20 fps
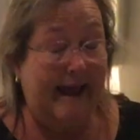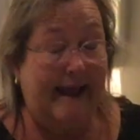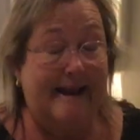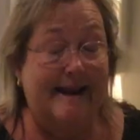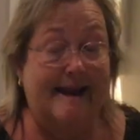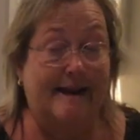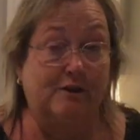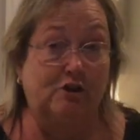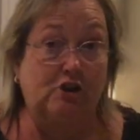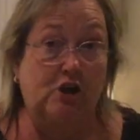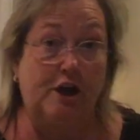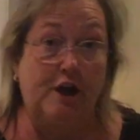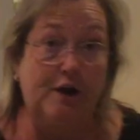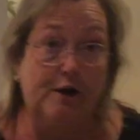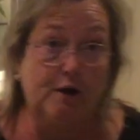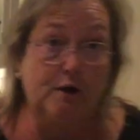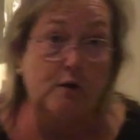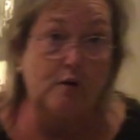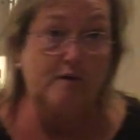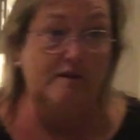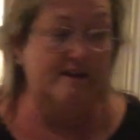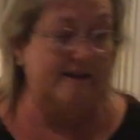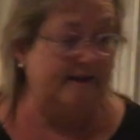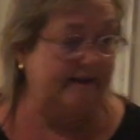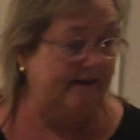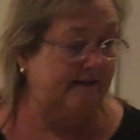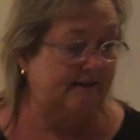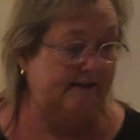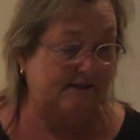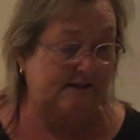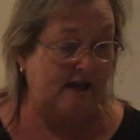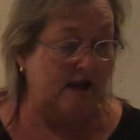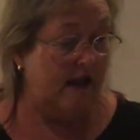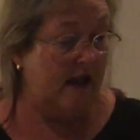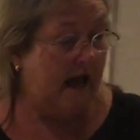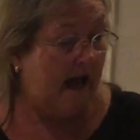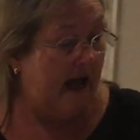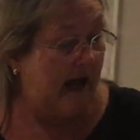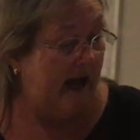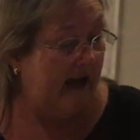Now to this,
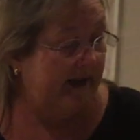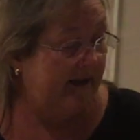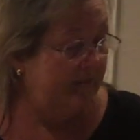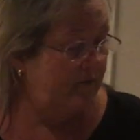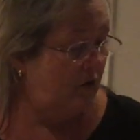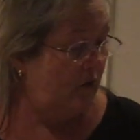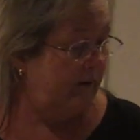I am